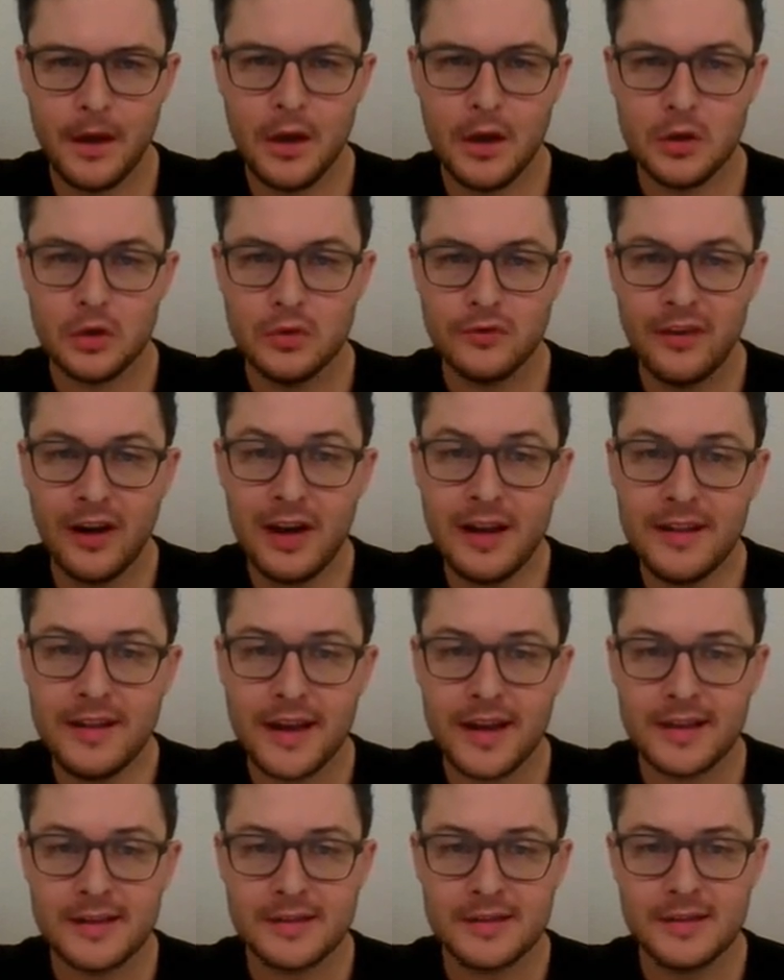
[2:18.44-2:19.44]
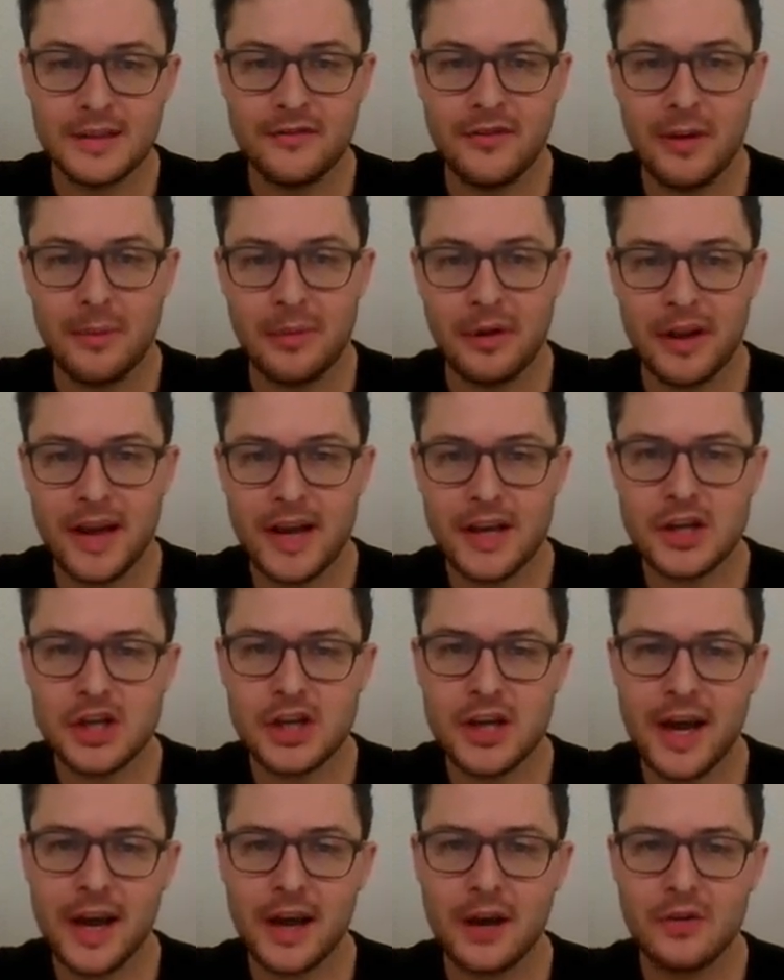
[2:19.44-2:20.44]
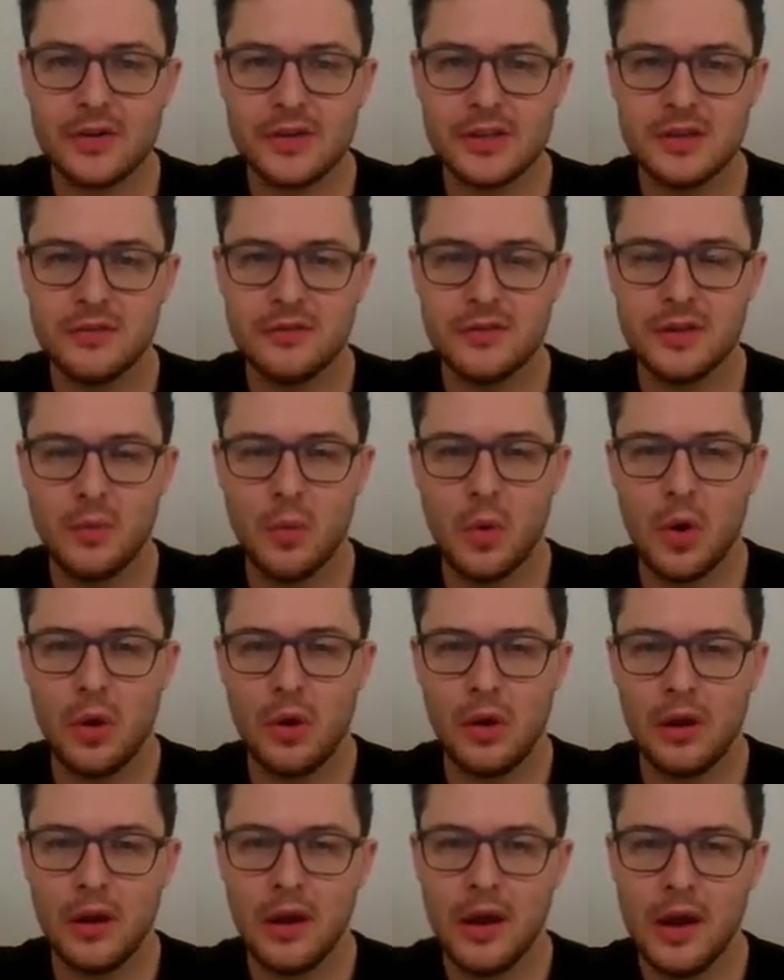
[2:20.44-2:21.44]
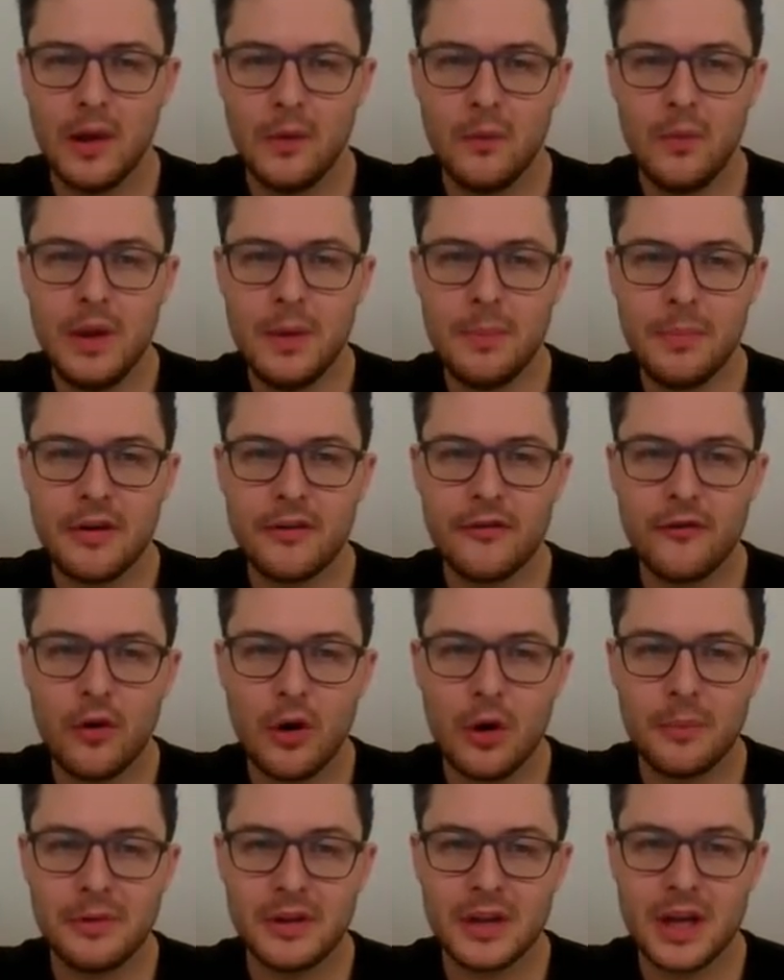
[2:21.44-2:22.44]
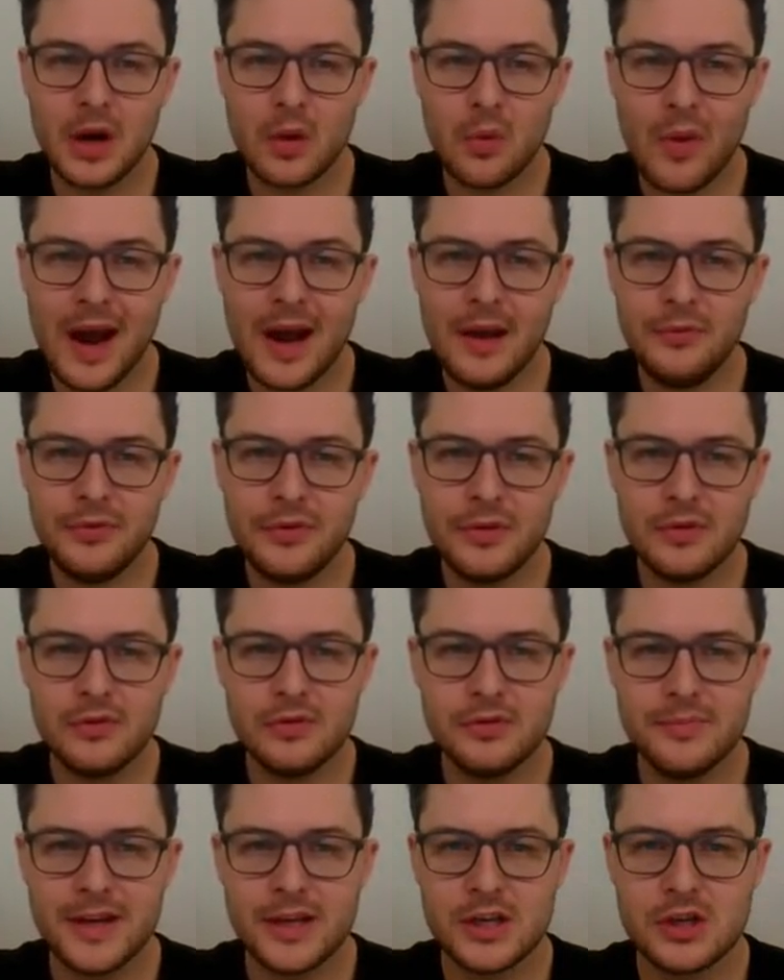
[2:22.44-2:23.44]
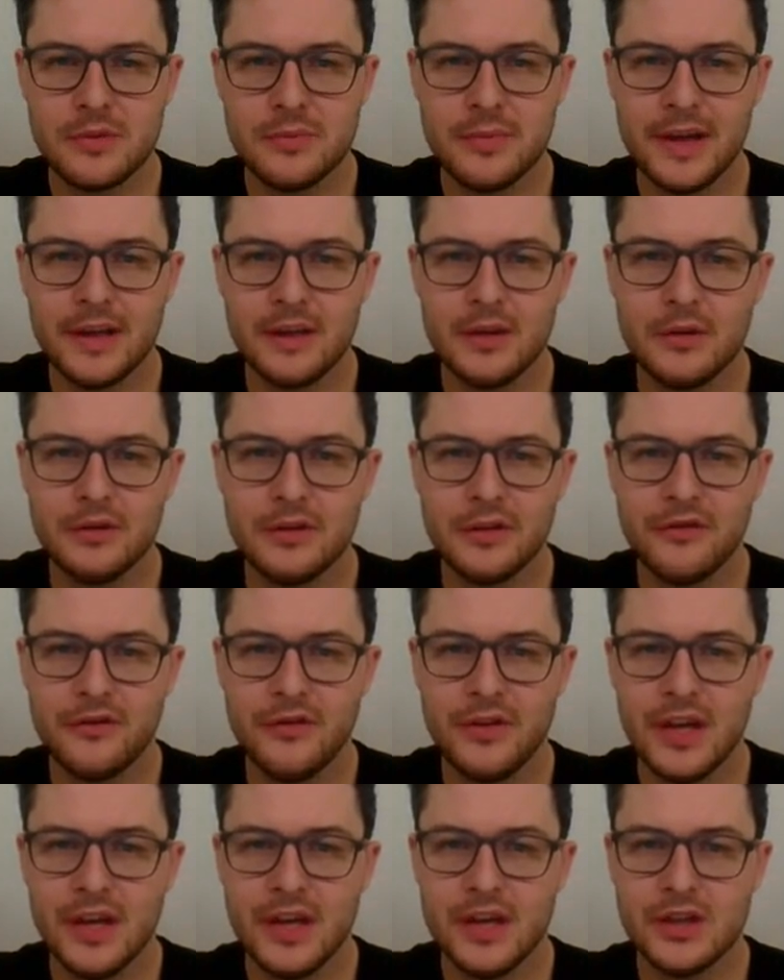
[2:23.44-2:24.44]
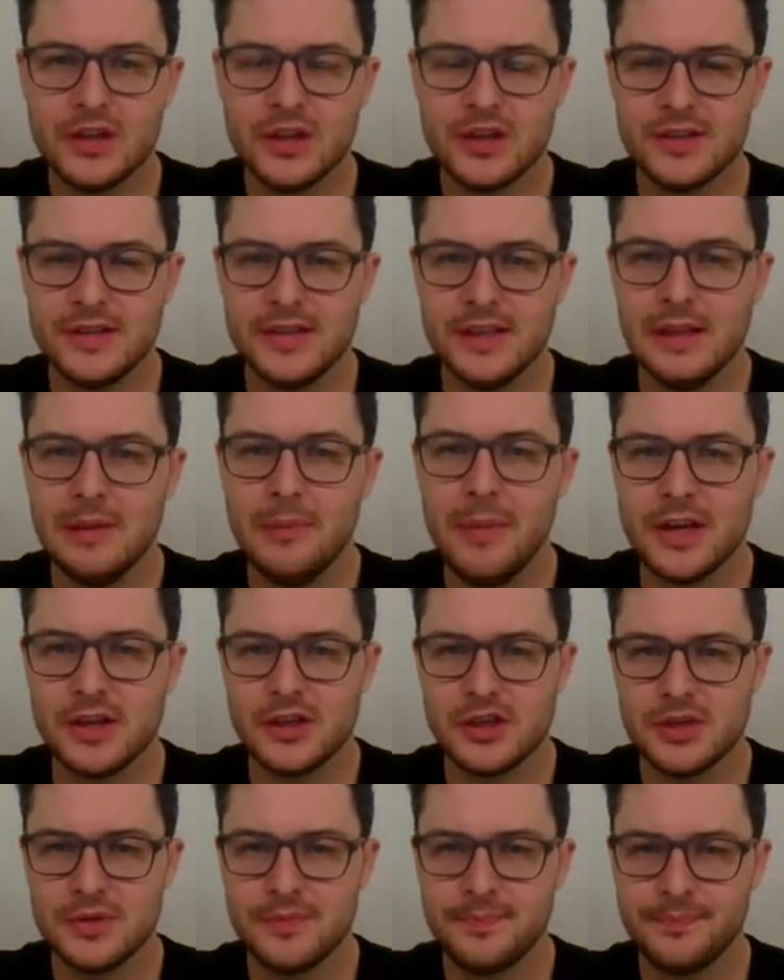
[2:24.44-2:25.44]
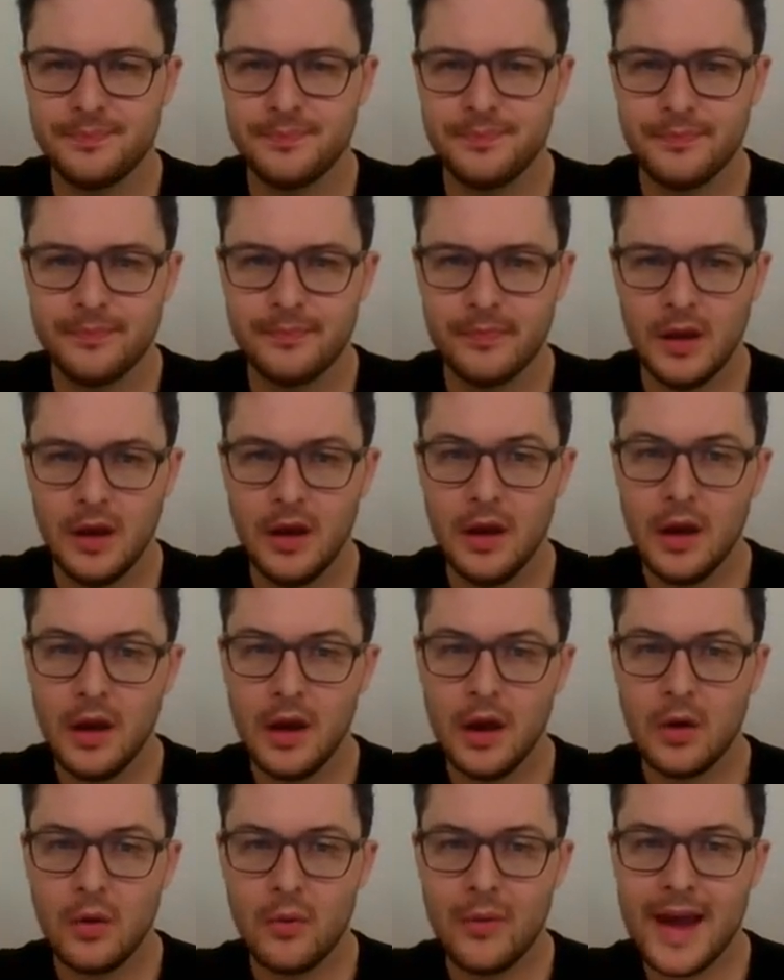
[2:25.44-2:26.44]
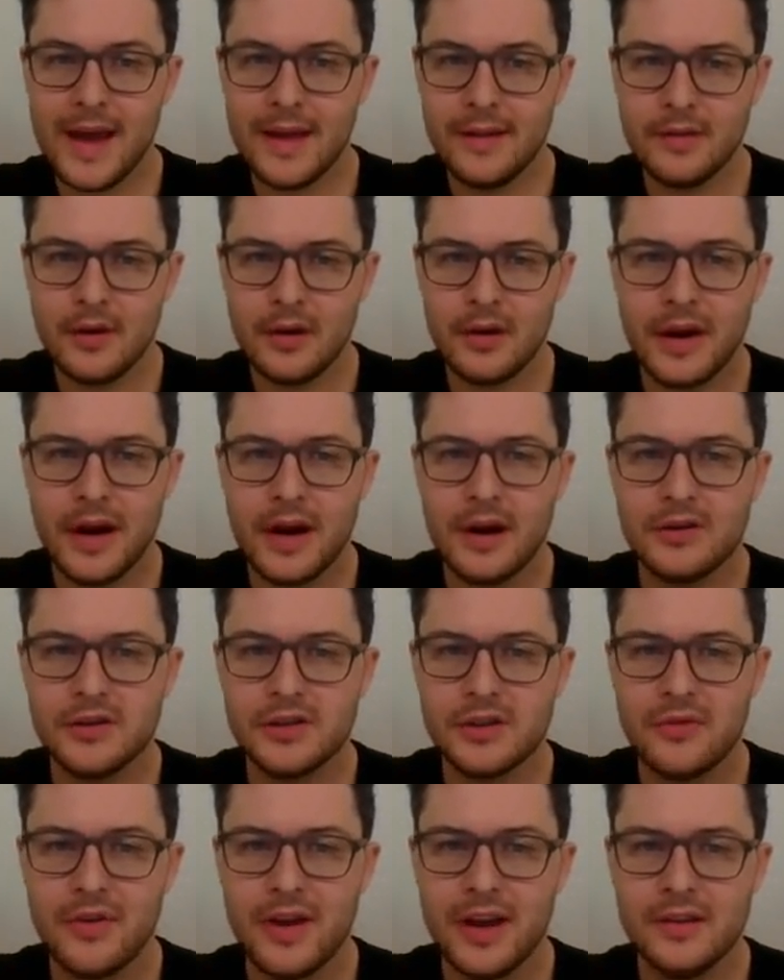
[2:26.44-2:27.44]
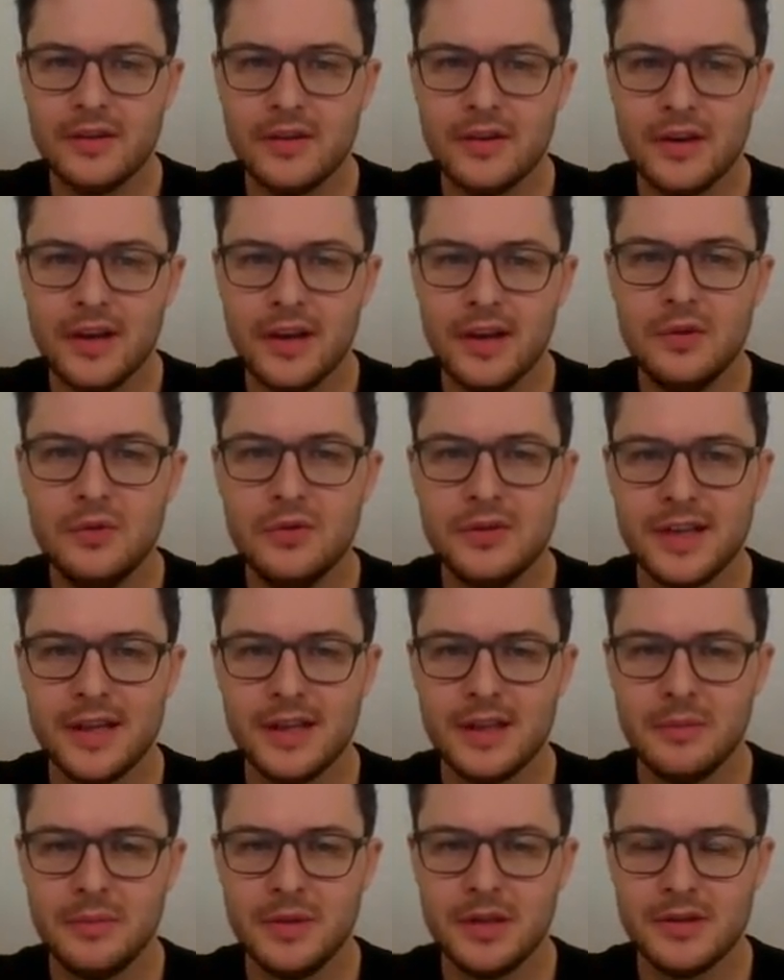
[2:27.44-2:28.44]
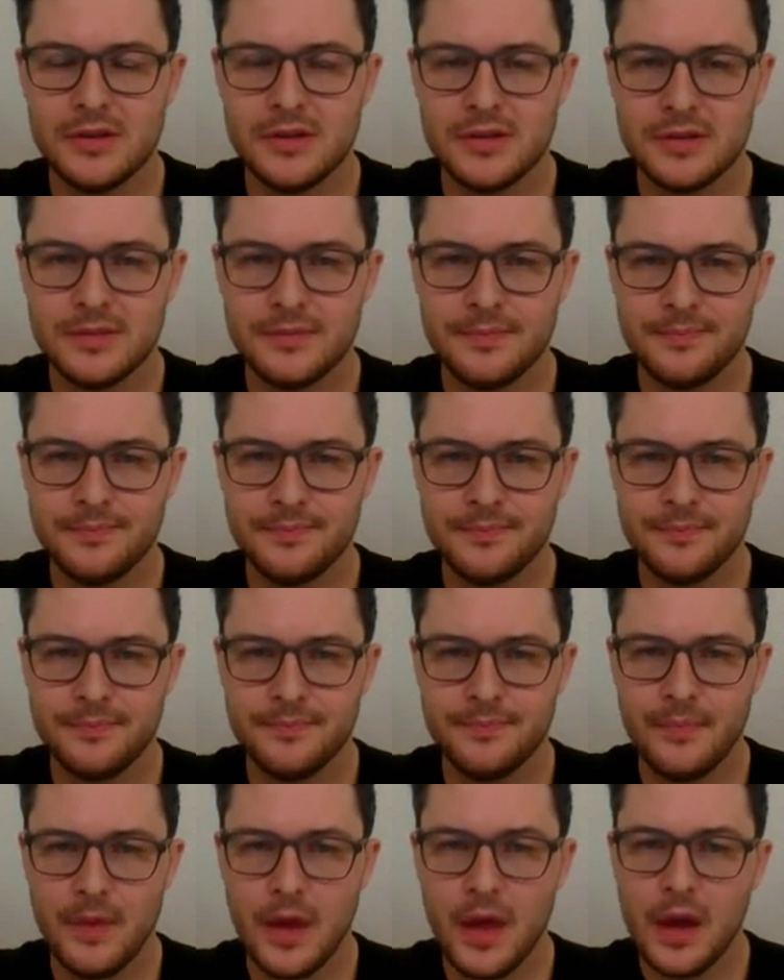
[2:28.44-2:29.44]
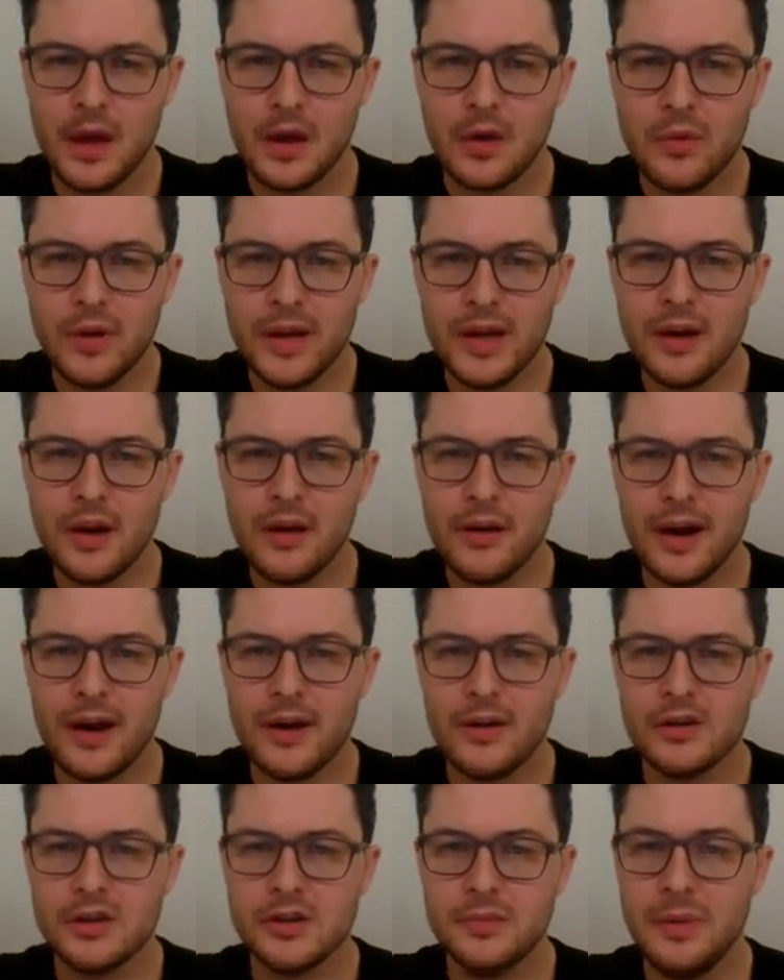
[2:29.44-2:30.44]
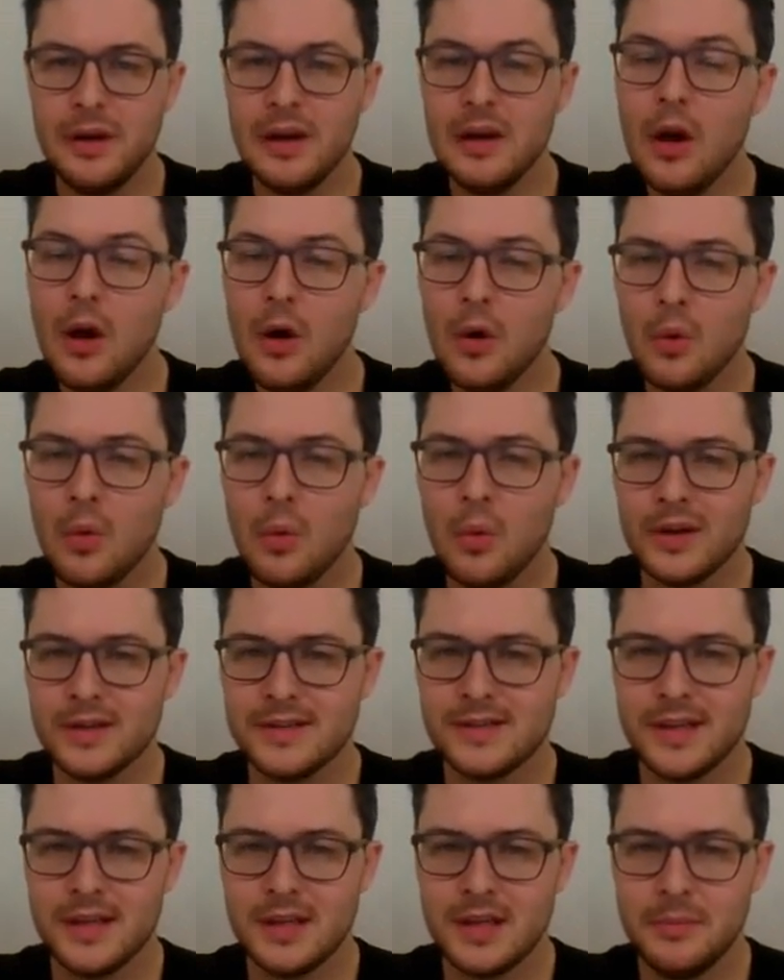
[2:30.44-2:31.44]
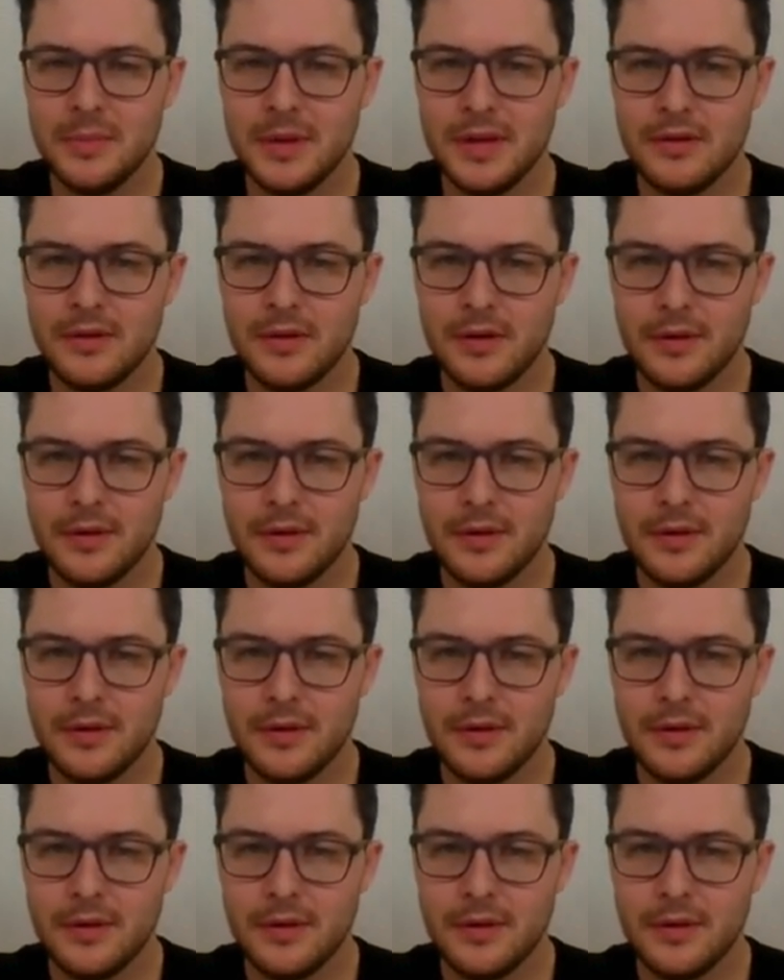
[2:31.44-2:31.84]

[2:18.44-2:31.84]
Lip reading: To validate the fabrication accuracy of the wall, we performed ground truth measurement of the finished steel mesh. Red are errors greater than 2 cm. Green are errors below 1 cm.